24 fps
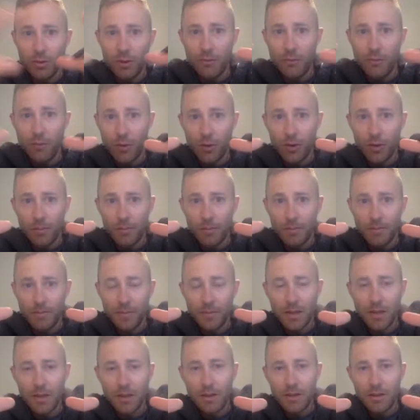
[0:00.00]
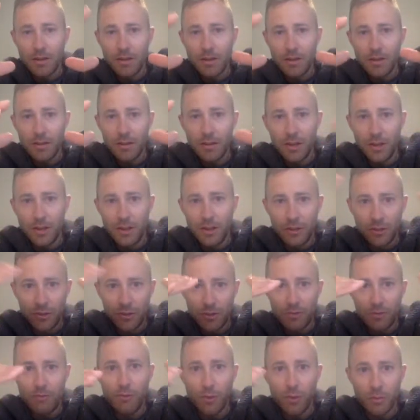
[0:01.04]
a form that is
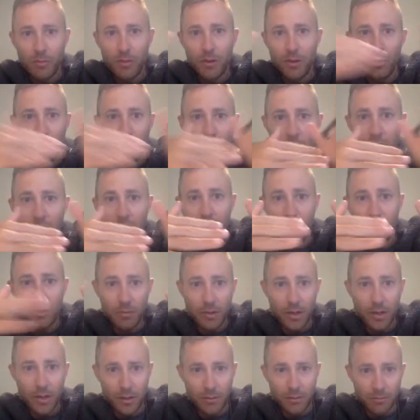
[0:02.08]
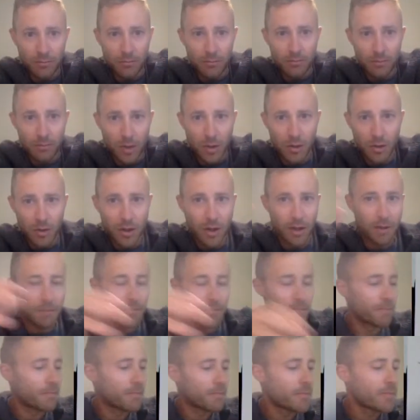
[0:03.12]
the form that you want it to be in. Okay,
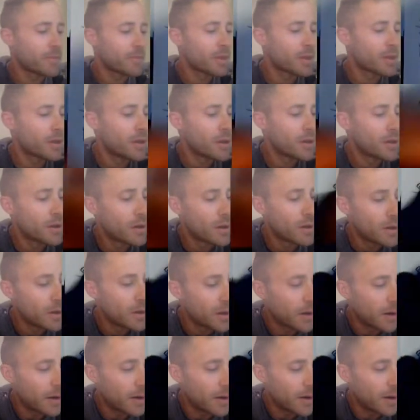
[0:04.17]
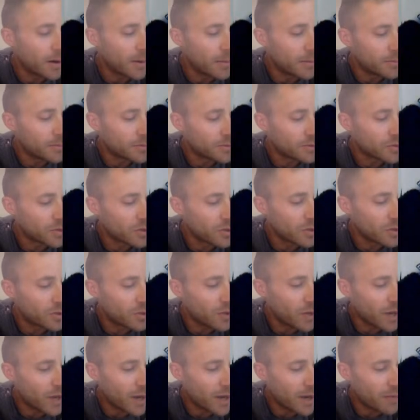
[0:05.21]
so that
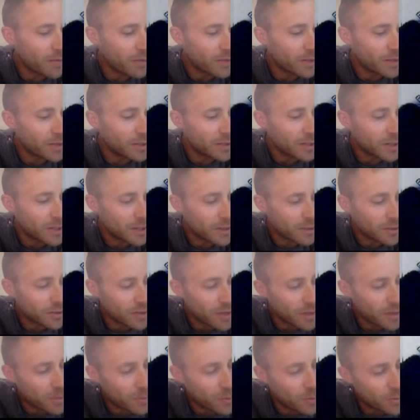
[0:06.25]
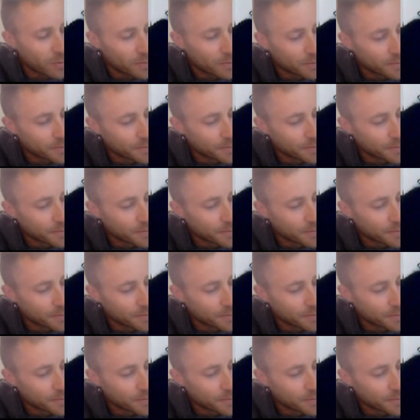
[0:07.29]
you have a data table